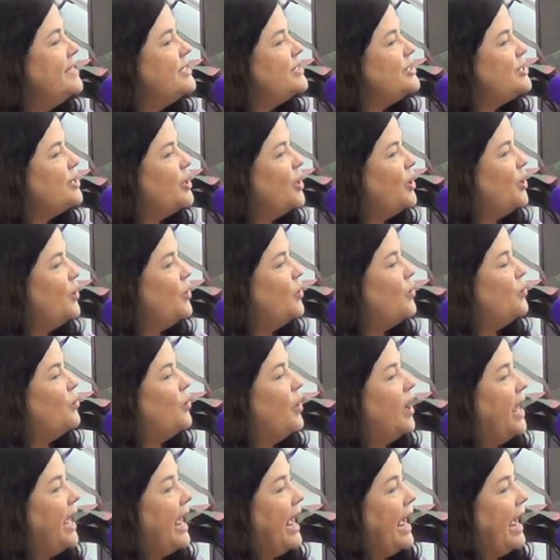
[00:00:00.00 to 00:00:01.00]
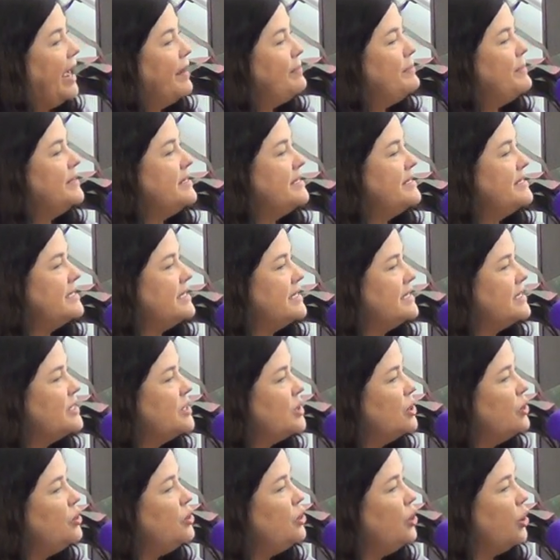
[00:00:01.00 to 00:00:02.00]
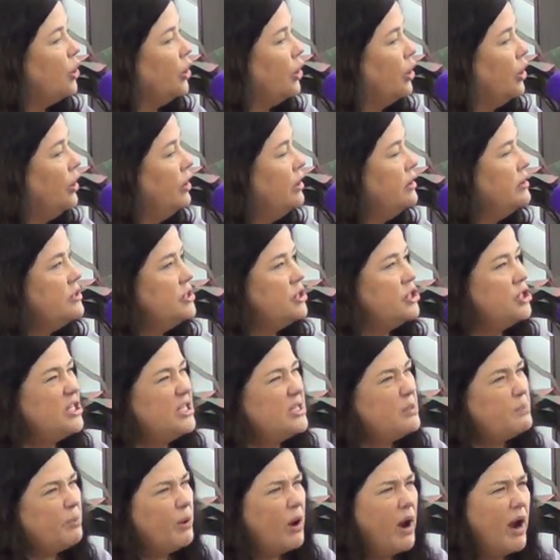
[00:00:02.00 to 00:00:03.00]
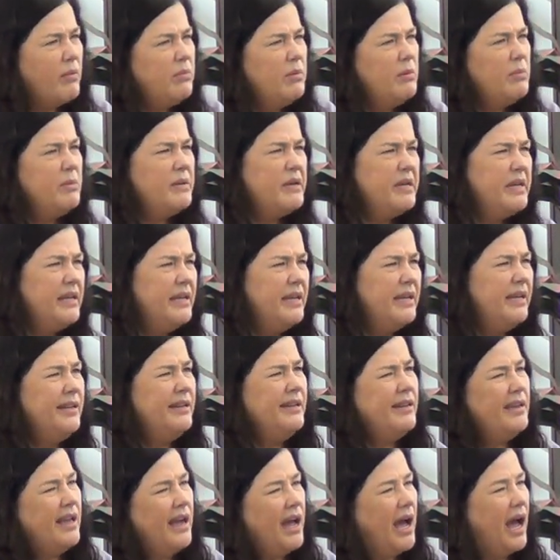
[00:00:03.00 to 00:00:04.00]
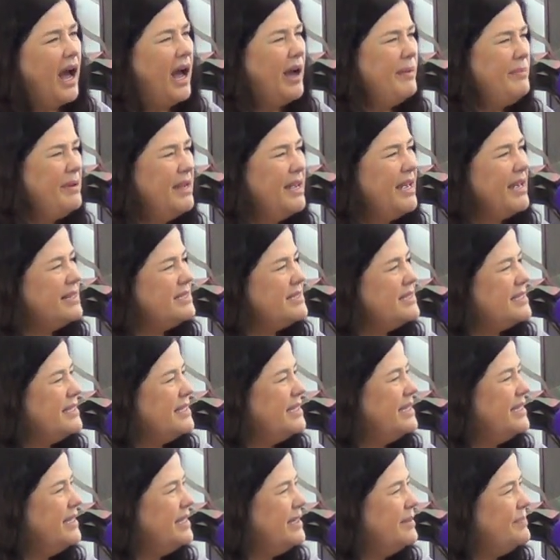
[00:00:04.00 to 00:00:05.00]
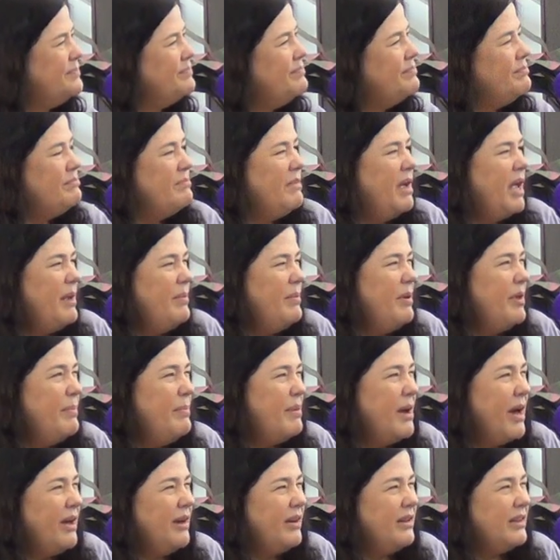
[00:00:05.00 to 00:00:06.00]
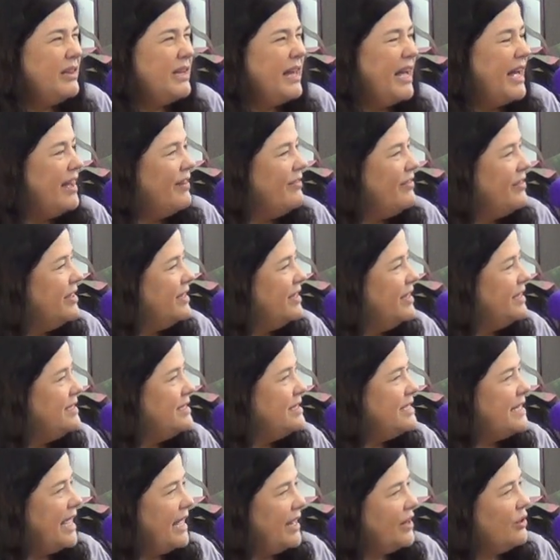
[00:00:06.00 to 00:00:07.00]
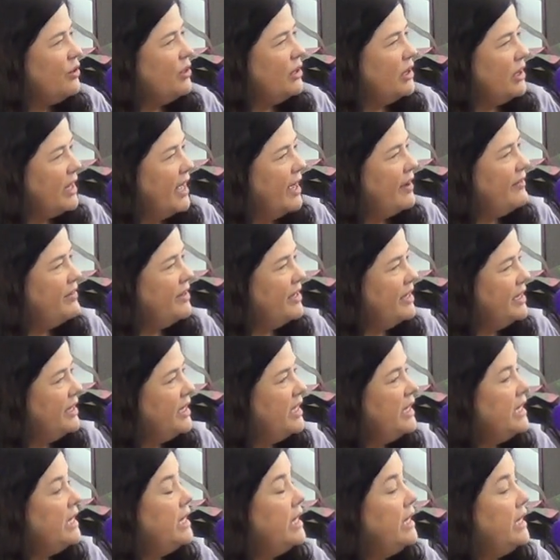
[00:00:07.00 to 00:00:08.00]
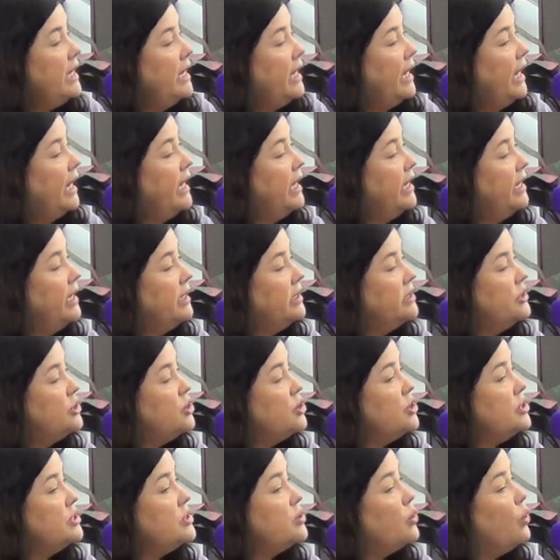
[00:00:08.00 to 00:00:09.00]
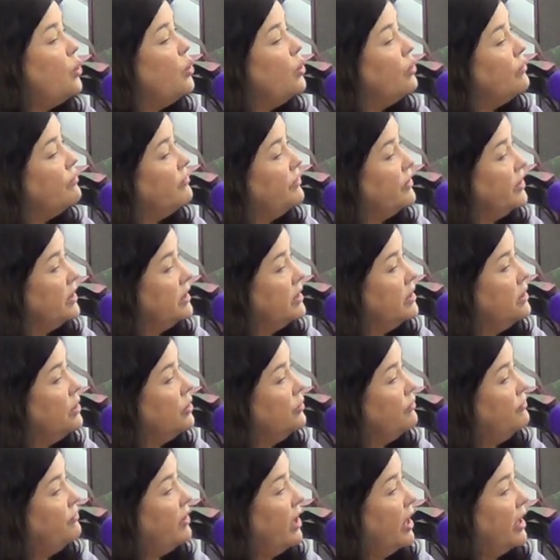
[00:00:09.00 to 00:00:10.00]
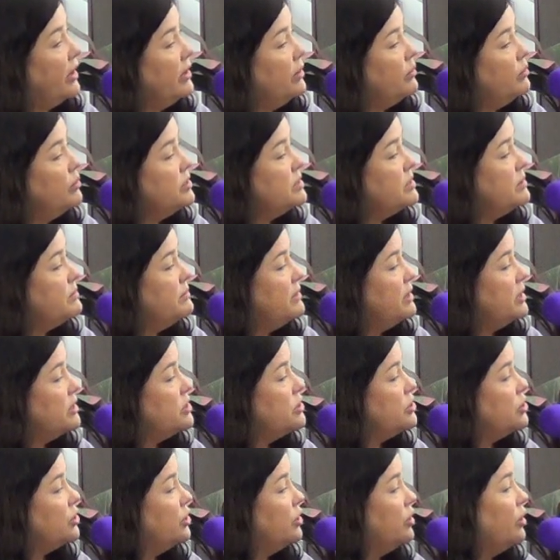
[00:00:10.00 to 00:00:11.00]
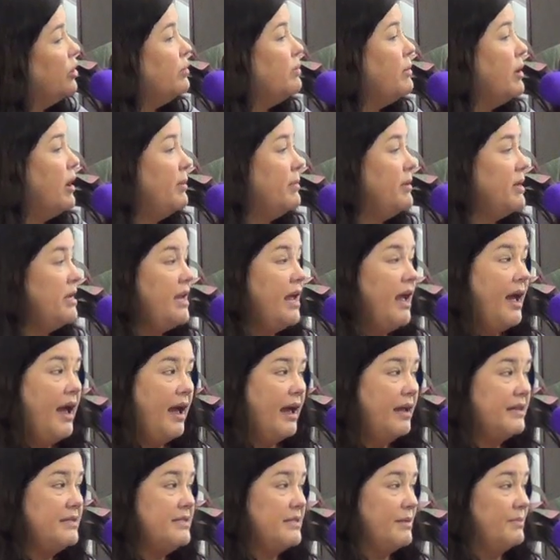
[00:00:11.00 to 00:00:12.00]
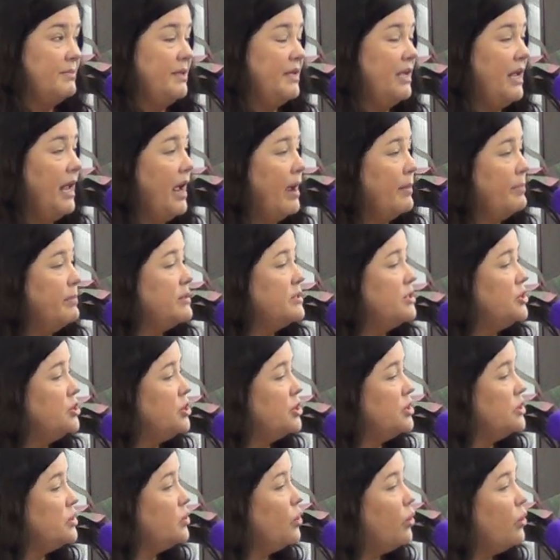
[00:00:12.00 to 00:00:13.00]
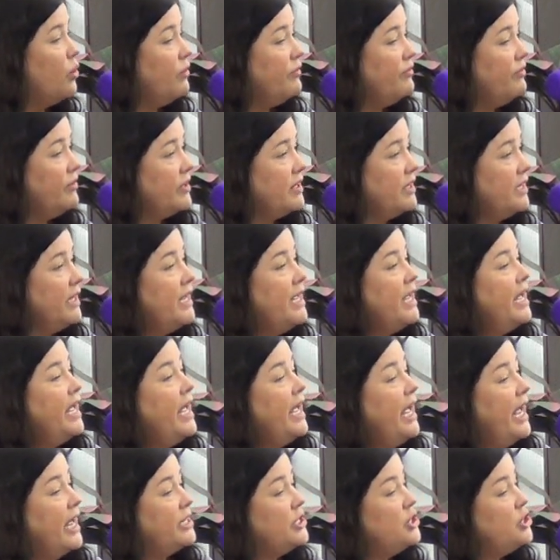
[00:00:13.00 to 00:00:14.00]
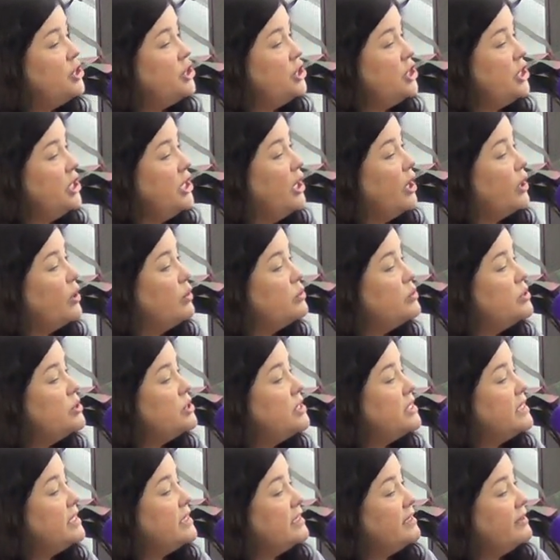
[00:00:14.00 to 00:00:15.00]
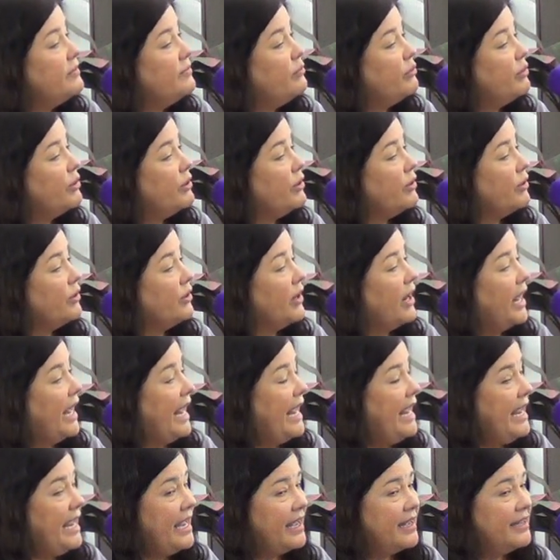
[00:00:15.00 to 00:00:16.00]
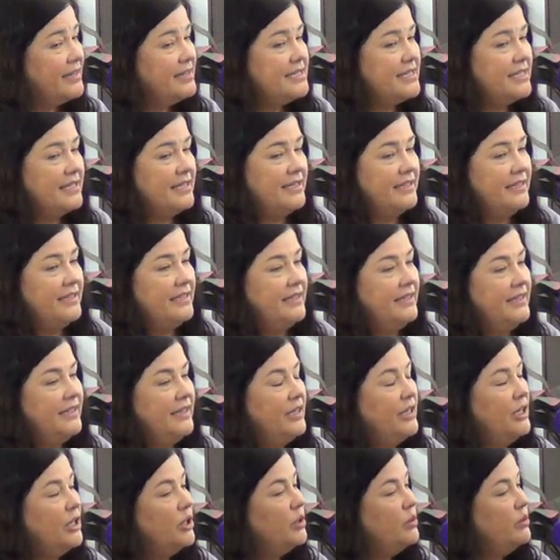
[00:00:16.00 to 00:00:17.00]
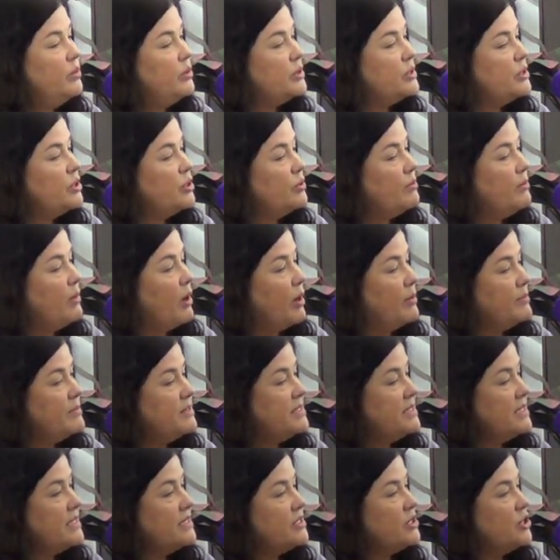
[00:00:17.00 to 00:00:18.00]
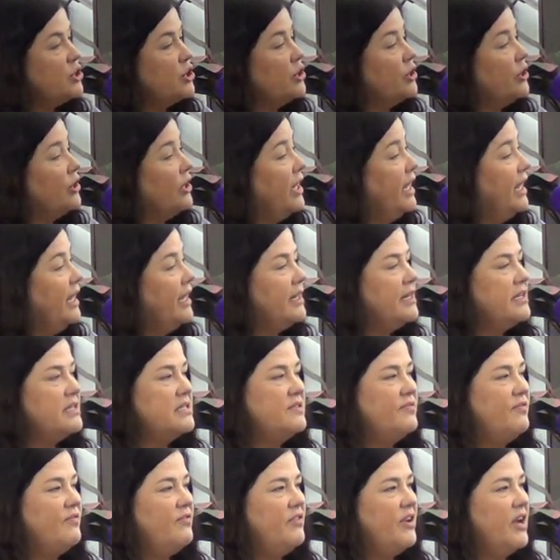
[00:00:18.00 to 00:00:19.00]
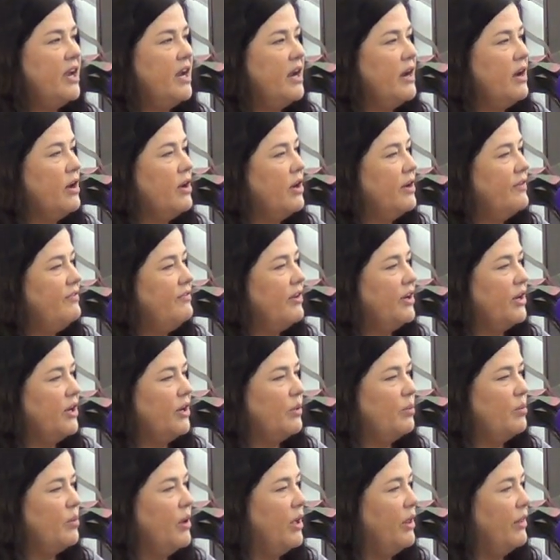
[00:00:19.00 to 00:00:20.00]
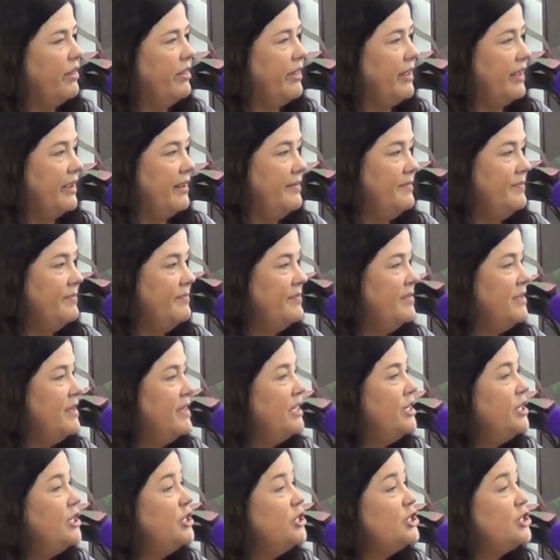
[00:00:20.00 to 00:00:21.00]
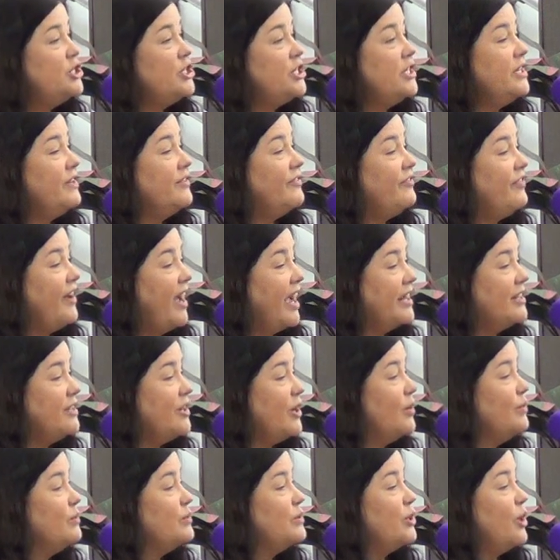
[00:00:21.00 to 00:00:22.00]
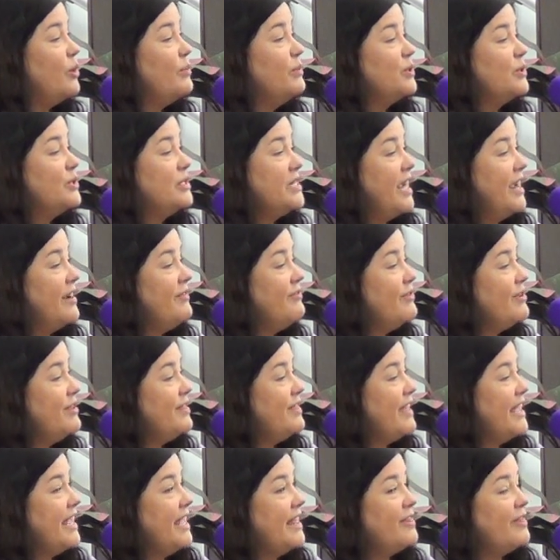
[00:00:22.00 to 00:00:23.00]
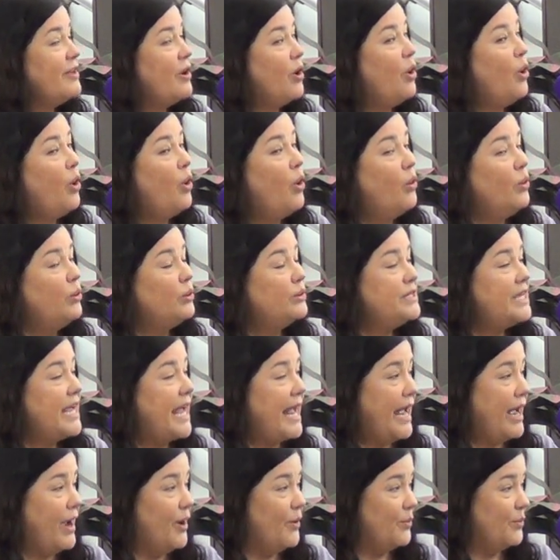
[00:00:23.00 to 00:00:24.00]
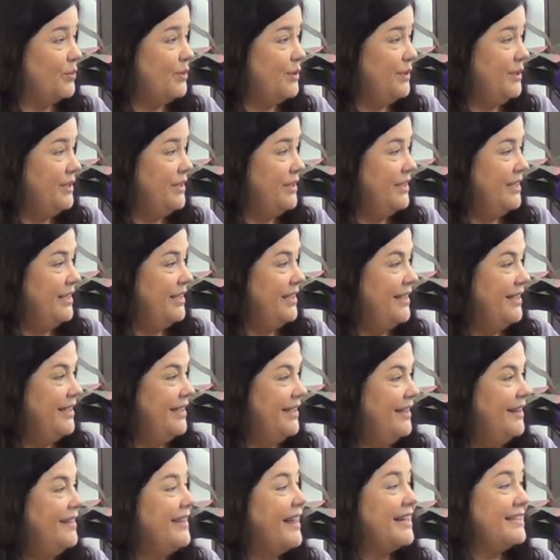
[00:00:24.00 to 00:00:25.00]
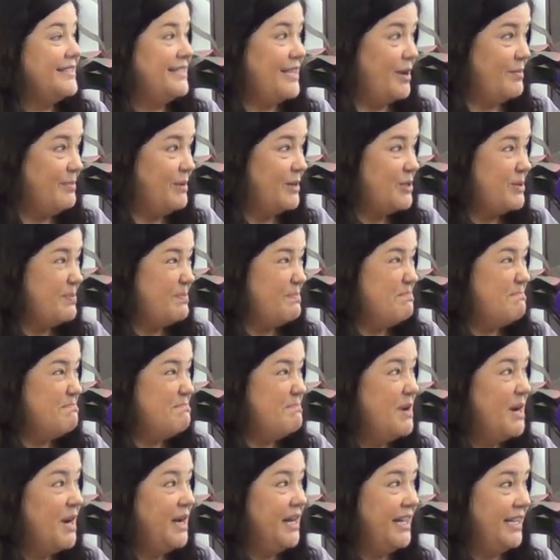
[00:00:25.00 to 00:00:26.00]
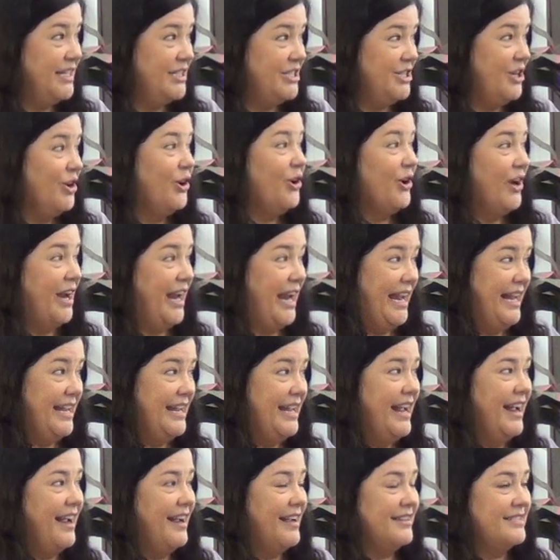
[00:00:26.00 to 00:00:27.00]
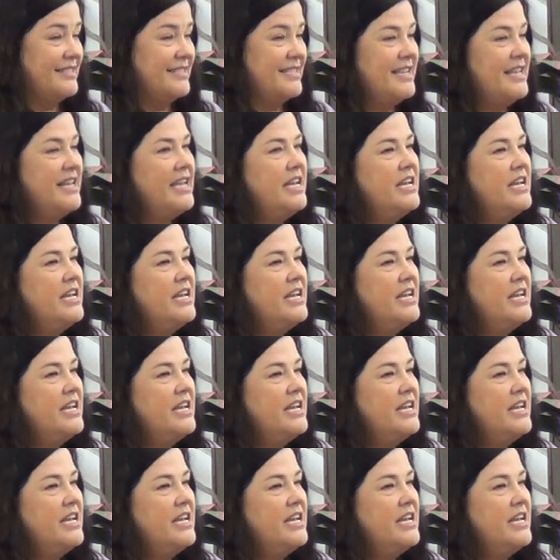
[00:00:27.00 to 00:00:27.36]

So what happens, this little girl, she's probably, I'm guessing, maybe about 11, 10 or 11, and she's orphaned. Her father was a minister and her mom and dad, something happens, she's orphaned, and she goes to live with her aunt, who was her mom's sister, and her aunt is very, very wealthy. She, in fact, owns almost everything in the whole town. That's how much money her aunt has.